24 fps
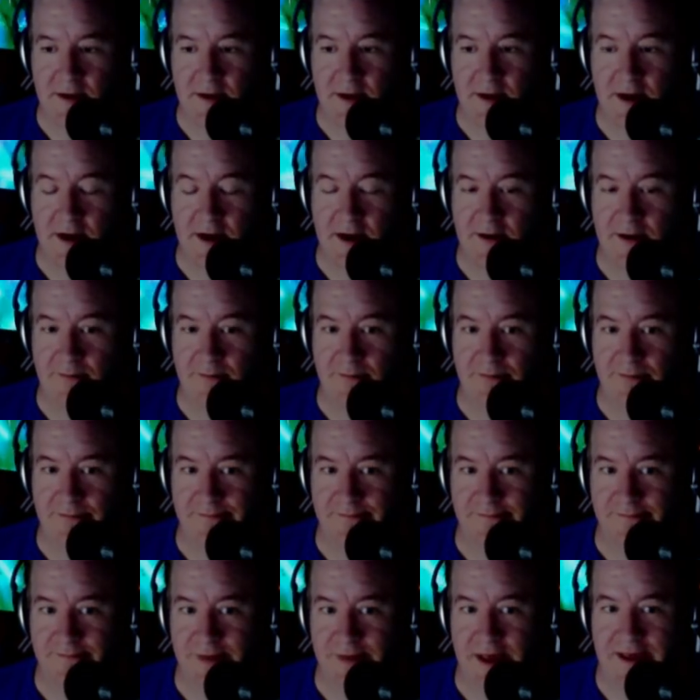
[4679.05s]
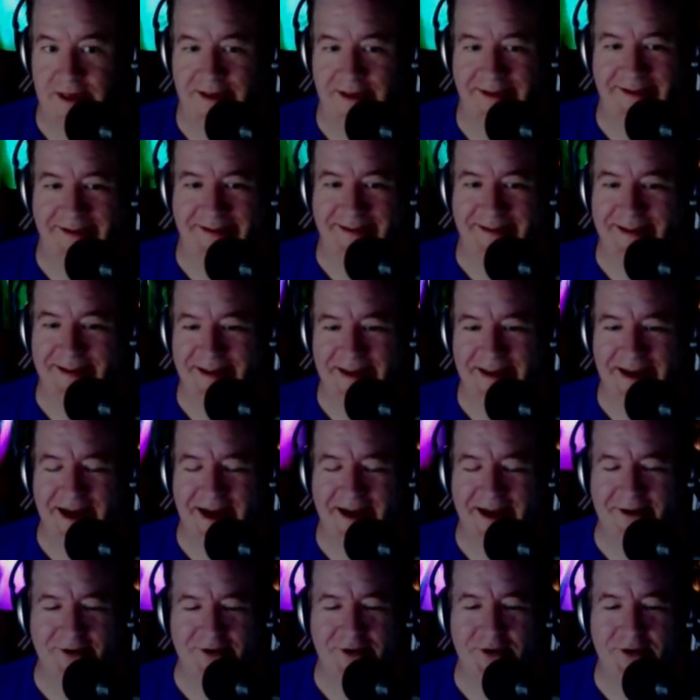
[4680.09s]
I don't